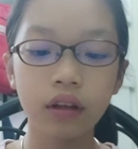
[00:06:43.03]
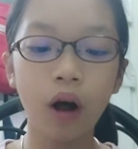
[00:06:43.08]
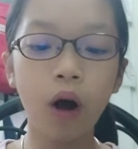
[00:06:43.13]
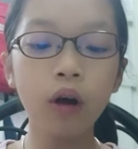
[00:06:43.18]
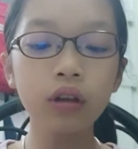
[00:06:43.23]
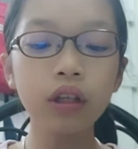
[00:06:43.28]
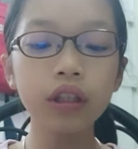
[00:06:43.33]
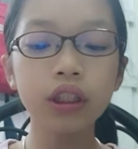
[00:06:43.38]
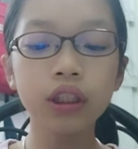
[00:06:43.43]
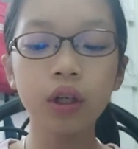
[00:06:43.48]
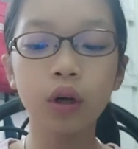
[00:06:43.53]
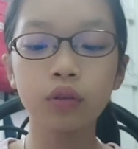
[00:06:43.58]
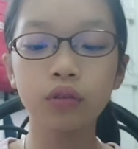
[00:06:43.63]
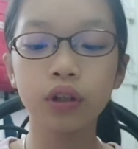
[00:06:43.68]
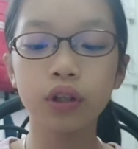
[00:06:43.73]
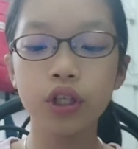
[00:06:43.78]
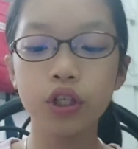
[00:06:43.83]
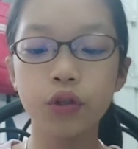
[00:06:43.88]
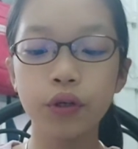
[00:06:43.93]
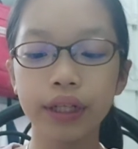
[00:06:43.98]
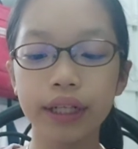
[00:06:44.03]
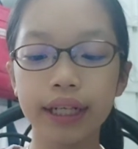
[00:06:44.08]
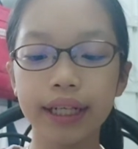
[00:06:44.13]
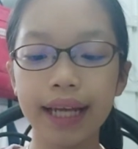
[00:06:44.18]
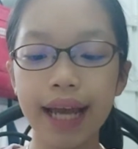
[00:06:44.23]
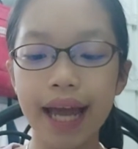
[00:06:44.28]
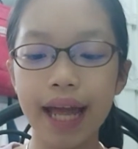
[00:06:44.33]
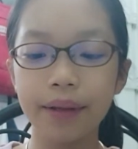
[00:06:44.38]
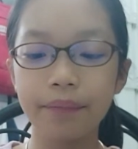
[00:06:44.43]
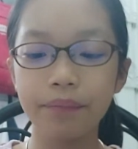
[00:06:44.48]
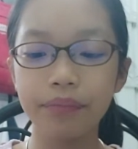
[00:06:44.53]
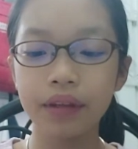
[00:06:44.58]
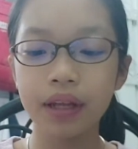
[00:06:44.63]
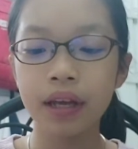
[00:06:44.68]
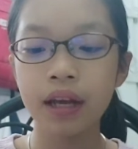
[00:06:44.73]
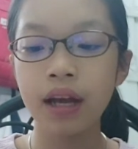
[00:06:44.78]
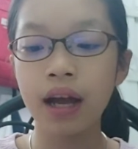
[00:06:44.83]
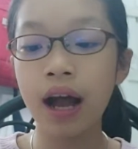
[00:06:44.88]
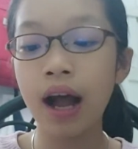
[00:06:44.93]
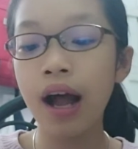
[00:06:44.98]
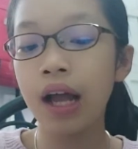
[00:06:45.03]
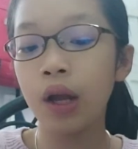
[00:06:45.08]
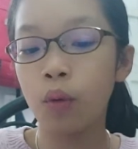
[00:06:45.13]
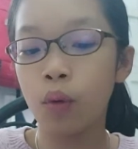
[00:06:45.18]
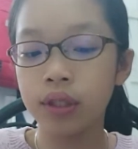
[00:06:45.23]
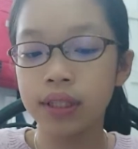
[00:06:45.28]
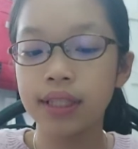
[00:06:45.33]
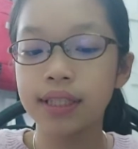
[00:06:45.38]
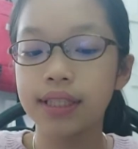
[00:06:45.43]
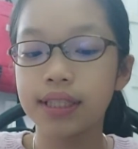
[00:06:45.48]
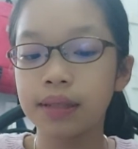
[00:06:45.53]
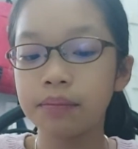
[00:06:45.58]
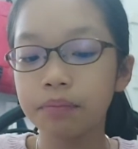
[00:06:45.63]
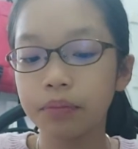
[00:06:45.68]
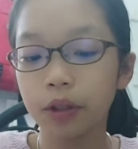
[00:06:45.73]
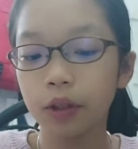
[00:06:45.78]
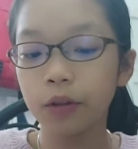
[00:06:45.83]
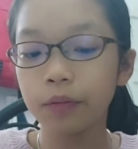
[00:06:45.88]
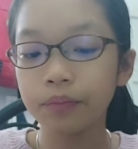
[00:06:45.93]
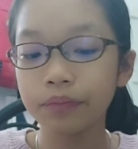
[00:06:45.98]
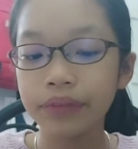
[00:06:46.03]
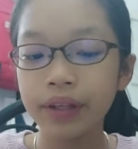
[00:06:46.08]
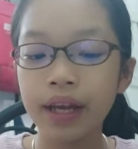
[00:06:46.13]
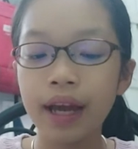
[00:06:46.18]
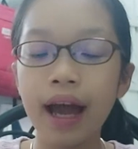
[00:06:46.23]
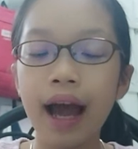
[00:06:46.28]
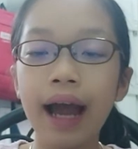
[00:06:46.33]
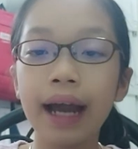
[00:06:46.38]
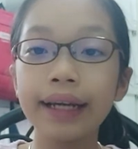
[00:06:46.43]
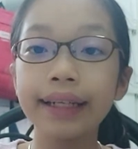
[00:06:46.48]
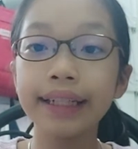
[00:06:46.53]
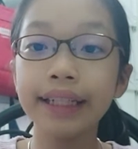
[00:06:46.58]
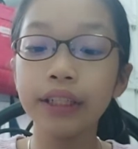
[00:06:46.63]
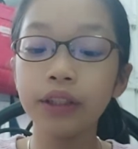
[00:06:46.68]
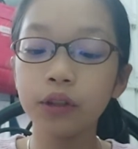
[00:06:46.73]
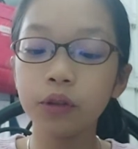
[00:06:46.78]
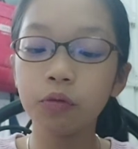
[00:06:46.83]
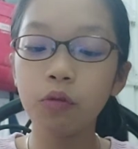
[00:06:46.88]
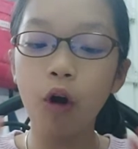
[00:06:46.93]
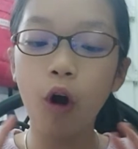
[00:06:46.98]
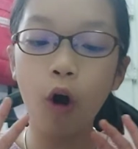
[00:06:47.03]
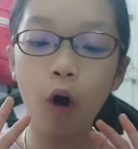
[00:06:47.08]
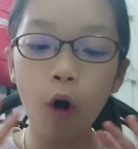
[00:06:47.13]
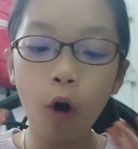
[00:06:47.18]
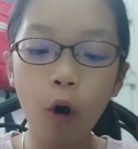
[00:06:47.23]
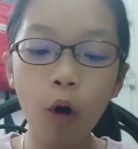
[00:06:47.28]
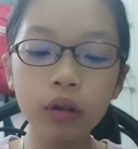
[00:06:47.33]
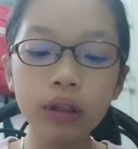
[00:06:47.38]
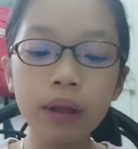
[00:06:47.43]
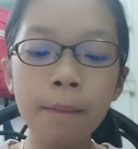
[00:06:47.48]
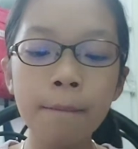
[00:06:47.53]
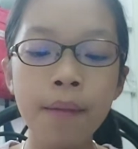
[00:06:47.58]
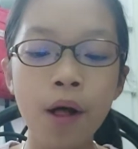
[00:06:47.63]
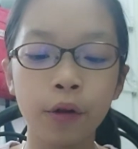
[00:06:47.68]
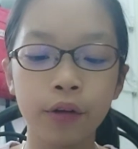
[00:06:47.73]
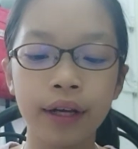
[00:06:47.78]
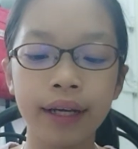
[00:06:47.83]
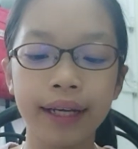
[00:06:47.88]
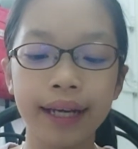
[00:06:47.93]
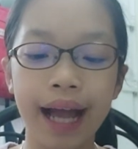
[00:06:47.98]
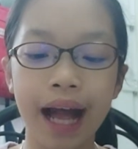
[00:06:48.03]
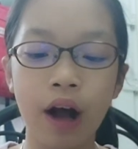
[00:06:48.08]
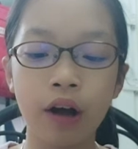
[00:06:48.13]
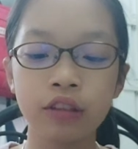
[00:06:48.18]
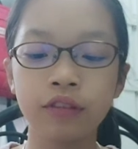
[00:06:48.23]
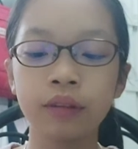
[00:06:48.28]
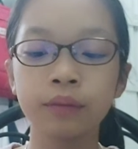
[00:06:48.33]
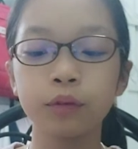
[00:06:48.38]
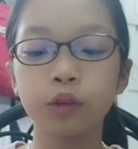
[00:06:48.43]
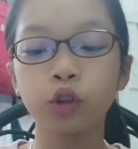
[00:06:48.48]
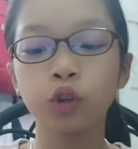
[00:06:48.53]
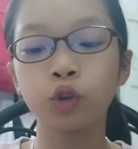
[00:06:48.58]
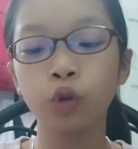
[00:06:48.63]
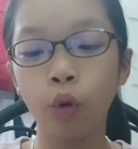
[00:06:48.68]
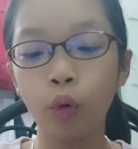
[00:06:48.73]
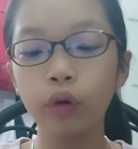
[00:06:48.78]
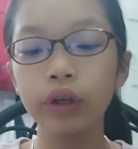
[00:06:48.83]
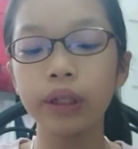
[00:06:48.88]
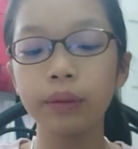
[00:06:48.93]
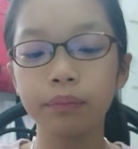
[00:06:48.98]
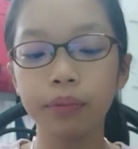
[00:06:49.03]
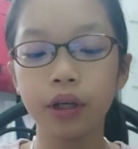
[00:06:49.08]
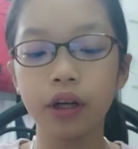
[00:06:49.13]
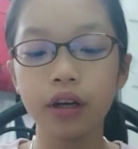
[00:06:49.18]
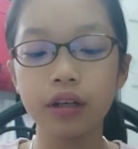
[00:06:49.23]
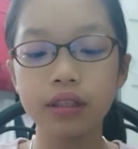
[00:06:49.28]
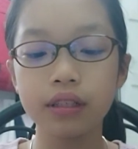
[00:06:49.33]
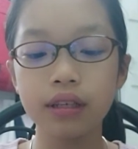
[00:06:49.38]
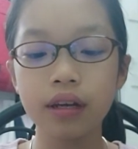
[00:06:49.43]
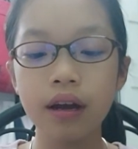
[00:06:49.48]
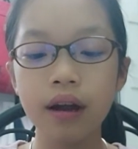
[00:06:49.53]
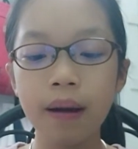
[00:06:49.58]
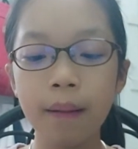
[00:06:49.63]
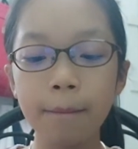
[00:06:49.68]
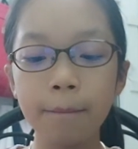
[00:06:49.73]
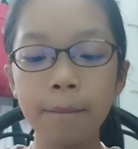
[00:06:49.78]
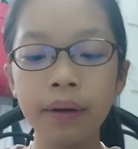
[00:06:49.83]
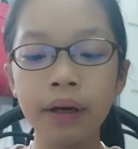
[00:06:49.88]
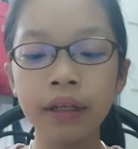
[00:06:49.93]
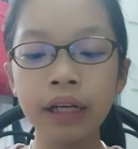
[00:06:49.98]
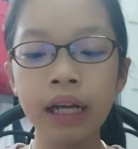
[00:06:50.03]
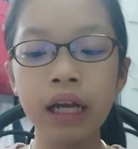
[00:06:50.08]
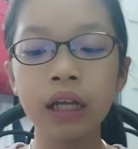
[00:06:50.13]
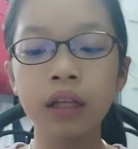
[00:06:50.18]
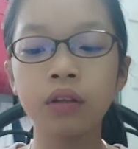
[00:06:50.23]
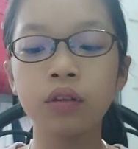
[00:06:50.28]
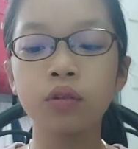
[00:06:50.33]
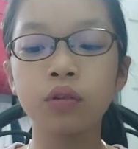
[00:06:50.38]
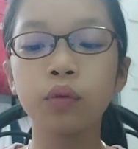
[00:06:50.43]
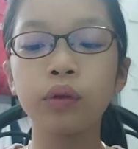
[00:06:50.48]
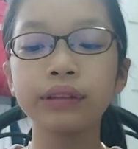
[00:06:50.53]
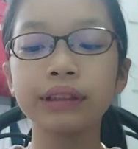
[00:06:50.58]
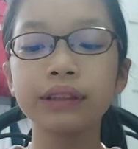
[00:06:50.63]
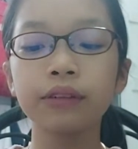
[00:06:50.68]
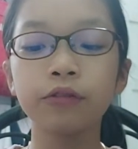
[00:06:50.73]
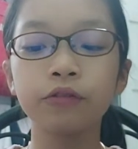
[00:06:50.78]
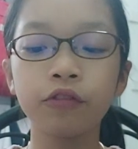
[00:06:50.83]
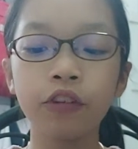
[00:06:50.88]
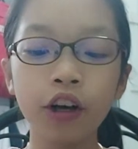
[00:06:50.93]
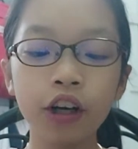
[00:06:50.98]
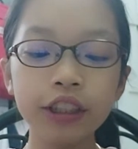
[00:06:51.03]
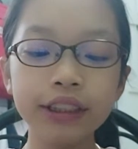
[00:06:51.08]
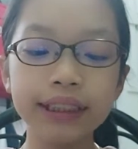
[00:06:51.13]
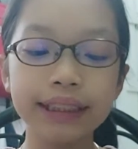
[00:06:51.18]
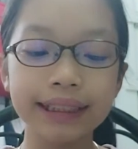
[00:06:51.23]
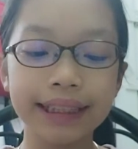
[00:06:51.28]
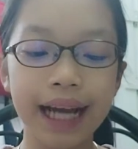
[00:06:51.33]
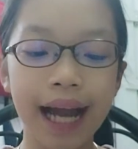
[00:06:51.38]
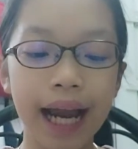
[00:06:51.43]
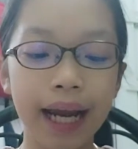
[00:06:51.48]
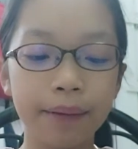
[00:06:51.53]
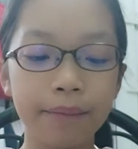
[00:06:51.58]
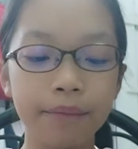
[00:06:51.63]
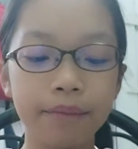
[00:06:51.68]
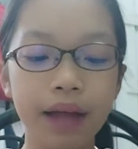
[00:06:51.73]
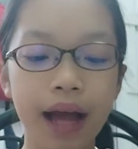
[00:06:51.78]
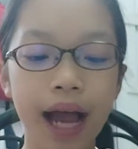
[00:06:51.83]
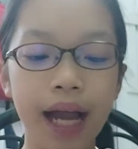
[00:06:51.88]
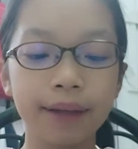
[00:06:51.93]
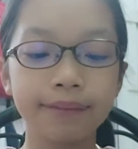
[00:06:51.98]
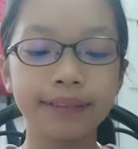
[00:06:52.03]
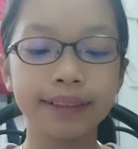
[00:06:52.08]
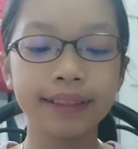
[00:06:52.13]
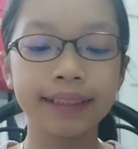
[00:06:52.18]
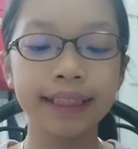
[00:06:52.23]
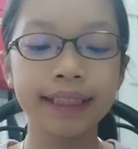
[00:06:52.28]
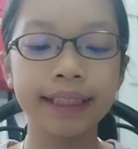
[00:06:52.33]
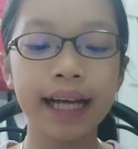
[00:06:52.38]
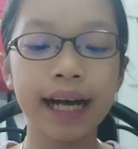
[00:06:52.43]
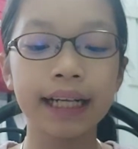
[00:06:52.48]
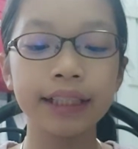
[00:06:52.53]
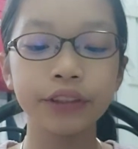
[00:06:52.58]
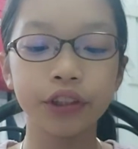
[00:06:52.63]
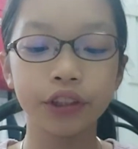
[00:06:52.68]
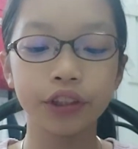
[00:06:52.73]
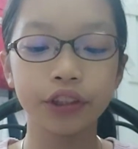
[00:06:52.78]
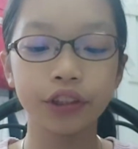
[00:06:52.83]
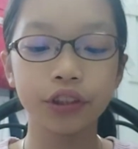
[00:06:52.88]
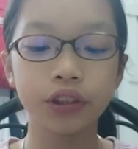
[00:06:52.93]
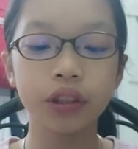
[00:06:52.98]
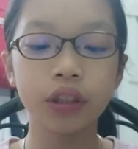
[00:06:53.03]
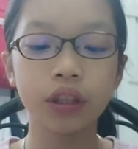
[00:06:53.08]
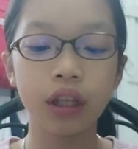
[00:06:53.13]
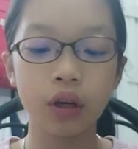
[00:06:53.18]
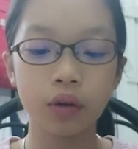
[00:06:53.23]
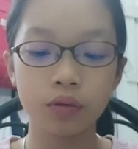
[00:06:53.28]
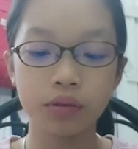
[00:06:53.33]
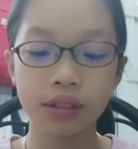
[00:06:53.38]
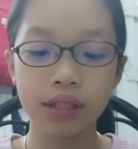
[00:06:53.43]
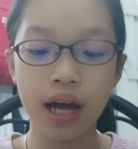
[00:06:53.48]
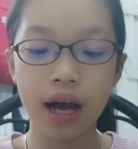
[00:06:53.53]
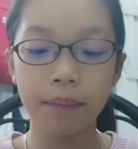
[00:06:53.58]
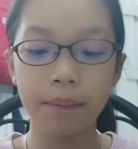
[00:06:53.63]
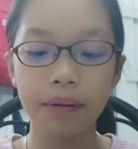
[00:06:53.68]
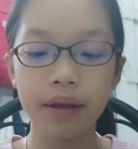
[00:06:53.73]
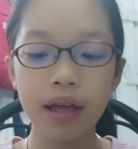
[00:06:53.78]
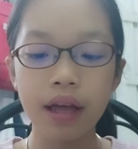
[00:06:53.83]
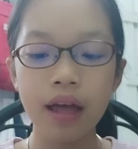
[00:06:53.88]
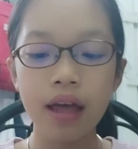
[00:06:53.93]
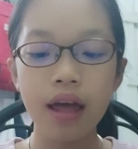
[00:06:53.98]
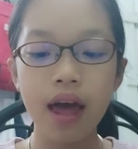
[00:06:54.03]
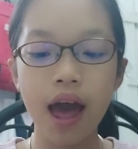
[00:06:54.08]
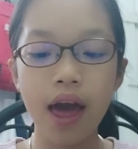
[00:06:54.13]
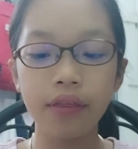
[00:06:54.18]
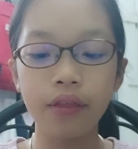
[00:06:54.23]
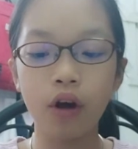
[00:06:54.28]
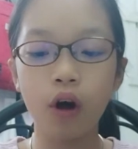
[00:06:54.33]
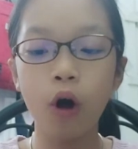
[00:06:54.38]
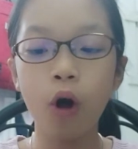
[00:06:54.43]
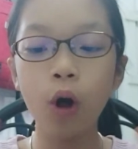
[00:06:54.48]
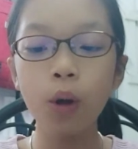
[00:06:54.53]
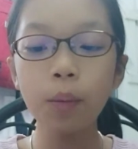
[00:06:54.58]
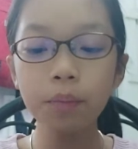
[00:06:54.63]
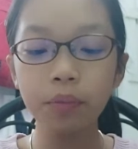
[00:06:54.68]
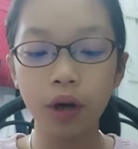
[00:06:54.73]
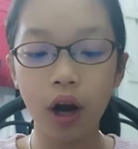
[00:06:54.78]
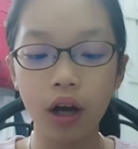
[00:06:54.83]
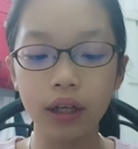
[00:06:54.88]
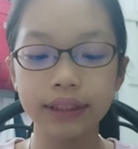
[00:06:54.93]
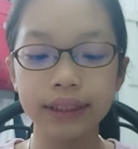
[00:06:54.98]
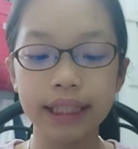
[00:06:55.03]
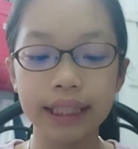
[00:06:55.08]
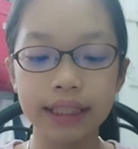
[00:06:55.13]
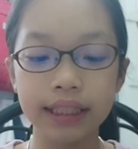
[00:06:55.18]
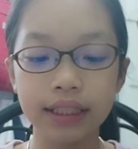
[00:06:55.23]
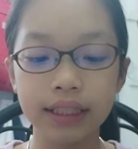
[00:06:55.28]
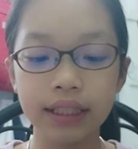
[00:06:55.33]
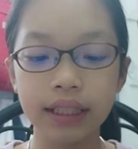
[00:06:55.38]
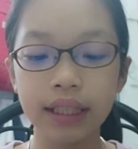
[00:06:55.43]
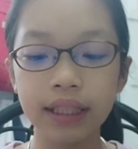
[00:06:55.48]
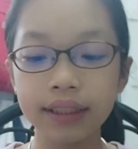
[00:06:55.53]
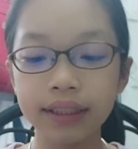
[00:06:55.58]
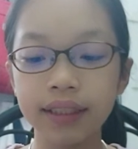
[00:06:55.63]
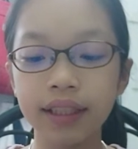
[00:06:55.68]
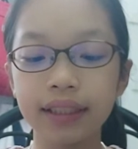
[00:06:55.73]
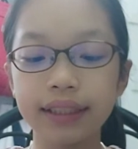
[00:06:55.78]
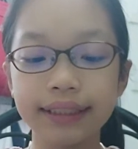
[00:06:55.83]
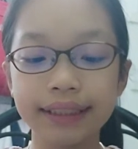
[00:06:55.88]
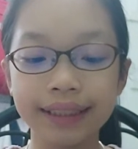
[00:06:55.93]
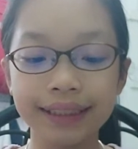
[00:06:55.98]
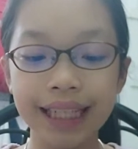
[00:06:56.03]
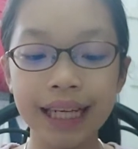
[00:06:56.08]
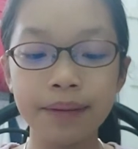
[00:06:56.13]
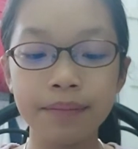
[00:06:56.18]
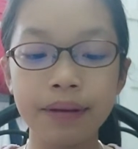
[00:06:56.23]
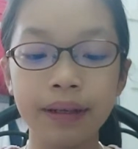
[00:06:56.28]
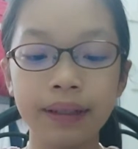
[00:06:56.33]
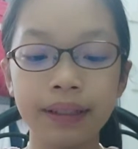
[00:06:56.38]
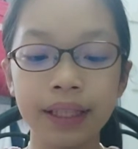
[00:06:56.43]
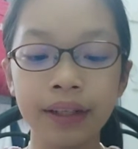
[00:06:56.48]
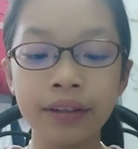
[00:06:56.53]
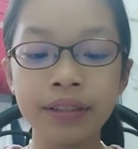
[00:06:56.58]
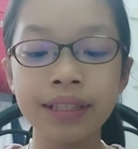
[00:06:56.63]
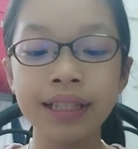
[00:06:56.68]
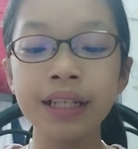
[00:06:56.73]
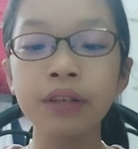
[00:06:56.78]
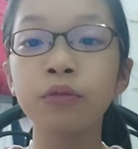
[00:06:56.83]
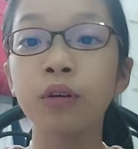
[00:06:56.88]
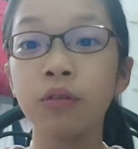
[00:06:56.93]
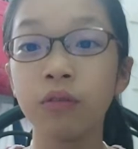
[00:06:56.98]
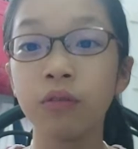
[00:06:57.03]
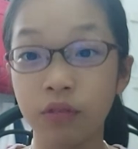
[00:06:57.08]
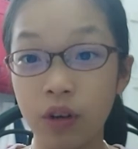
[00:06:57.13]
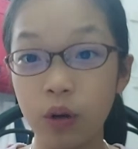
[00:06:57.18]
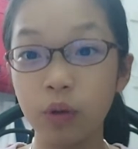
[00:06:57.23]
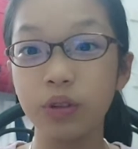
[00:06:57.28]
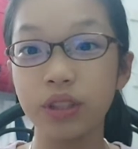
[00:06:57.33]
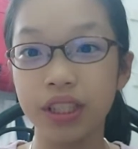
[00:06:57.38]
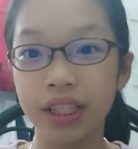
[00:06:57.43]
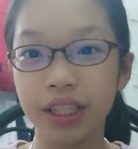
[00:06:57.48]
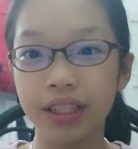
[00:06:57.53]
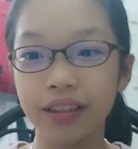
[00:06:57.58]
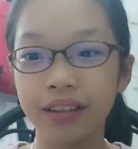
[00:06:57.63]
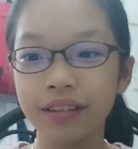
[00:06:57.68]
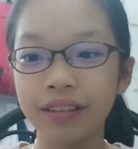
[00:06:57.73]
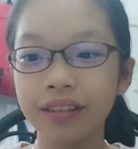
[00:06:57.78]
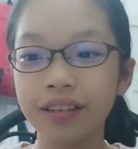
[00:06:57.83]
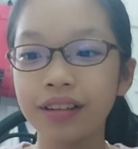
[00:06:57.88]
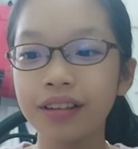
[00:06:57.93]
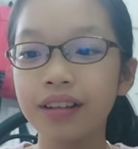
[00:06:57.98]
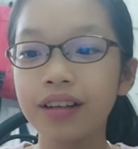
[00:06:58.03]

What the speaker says: All the children shrieked again. I wasn't simple. I knew all the milking cows from storybooks, but it was the first time I've seen udders close up, and the whole process did seem hilariously revolting.